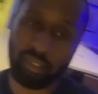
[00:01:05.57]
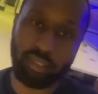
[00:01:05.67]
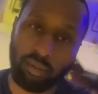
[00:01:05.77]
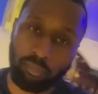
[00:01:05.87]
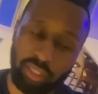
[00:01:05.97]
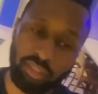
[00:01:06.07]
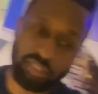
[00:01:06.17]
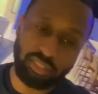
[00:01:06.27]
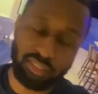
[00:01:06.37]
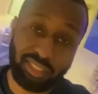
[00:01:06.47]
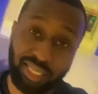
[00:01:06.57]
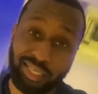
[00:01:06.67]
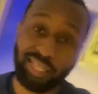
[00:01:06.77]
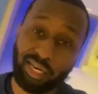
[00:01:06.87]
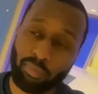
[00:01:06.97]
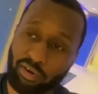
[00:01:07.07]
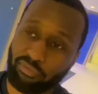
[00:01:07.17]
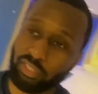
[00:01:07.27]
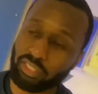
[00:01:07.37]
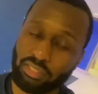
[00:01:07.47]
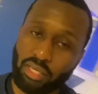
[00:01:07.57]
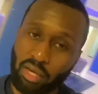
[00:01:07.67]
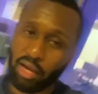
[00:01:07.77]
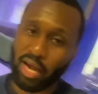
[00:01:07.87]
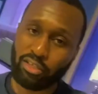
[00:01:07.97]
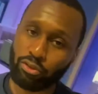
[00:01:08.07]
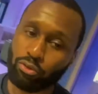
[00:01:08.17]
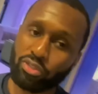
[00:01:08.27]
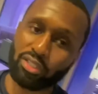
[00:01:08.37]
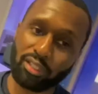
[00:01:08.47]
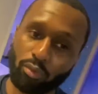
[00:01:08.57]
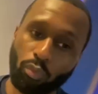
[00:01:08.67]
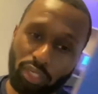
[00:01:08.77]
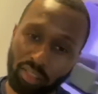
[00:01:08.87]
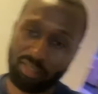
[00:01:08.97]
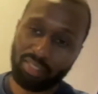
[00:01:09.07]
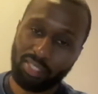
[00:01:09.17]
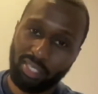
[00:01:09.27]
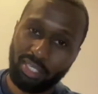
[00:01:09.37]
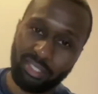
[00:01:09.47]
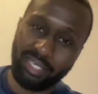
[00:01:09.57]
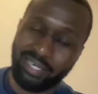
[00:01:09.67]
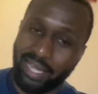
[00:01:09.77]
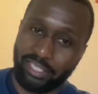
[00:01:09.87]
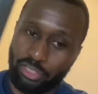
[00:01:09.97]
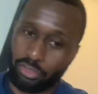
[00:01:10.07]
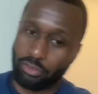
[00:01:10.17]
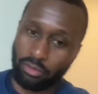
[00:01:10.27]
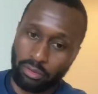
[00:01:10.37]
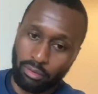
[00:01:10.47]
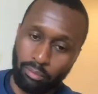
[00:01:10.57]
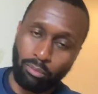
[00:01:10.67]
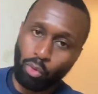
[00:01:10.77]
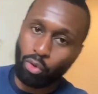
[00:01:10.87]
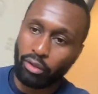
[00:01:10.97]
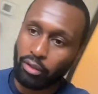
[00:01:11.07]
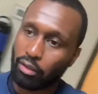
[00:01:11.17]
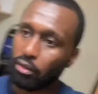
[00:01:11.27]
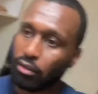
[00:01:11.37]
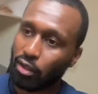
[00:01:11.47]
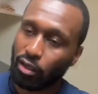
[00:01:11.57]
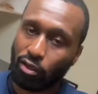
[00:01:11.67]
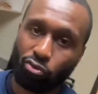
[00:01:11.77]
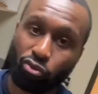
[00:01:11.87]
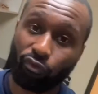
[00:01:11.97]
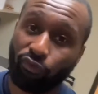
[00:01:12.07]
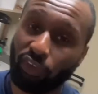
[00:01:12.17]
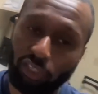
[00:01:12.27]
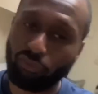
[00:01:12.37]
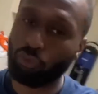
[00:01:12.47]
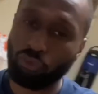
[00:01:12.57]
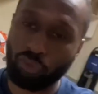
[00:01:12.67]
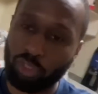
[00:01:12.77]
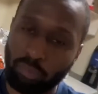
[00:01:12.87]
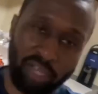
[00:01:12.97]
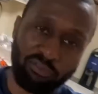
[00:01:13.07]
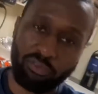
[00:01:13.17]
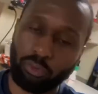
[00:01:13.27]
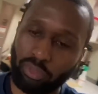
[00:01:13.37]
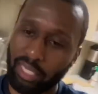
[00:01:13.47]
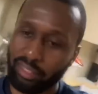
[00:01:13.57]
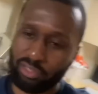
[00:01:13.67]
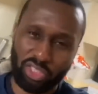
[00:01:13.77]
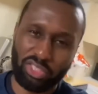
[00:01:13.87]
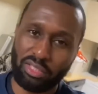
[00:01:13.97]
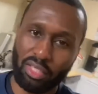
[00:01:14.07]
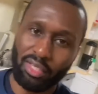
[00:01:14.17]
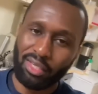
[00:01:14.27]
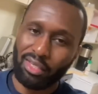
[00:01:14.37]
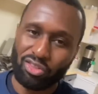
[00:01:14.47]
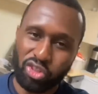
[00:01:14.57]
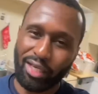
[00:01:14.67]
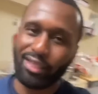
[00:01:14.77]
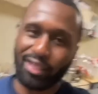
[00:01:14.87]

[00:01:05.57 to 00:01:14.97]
in comparison to like a lot of my friends, I usually was the nicer, more faithful, respectful, like just trying to